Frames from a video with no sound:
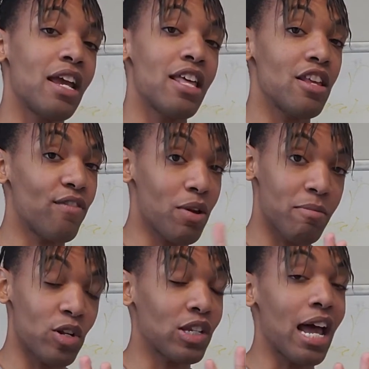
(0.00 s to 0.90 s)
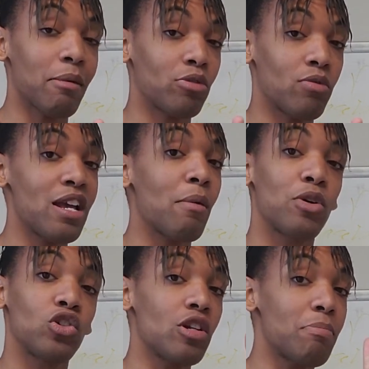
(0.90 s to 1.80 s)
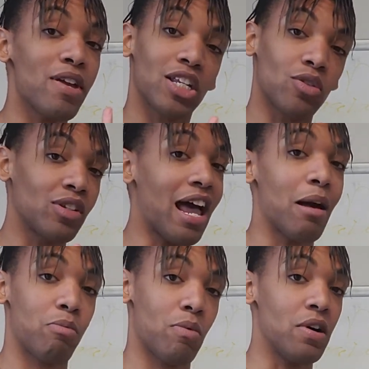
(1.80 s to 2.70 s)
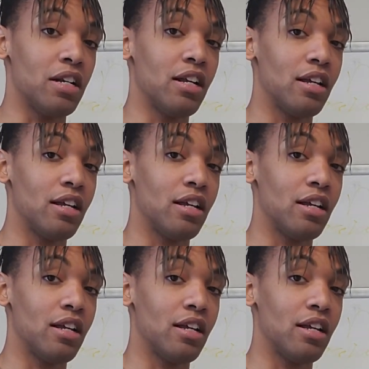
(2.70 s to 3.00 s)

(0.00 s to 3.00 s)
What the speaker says: And then from your top 3, I want you to pick your top 1.